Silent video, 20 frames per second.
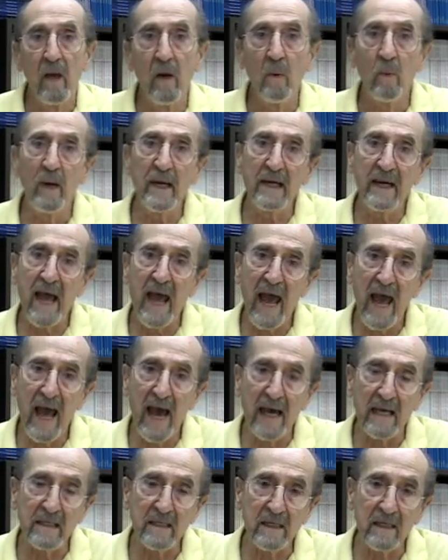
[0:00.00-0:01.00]
When
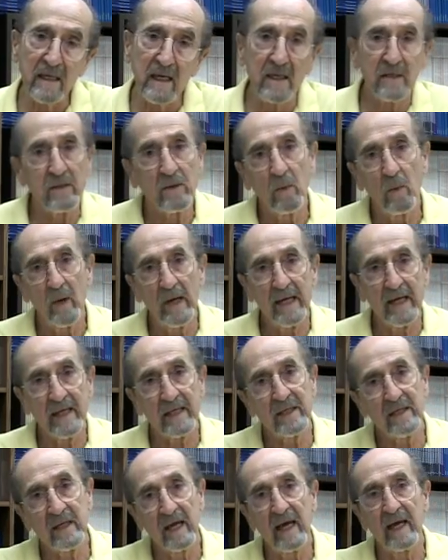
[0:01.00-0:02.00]
asked to what
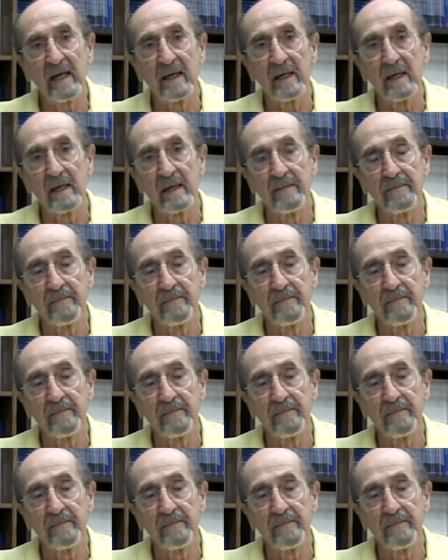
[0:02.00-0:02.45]
extent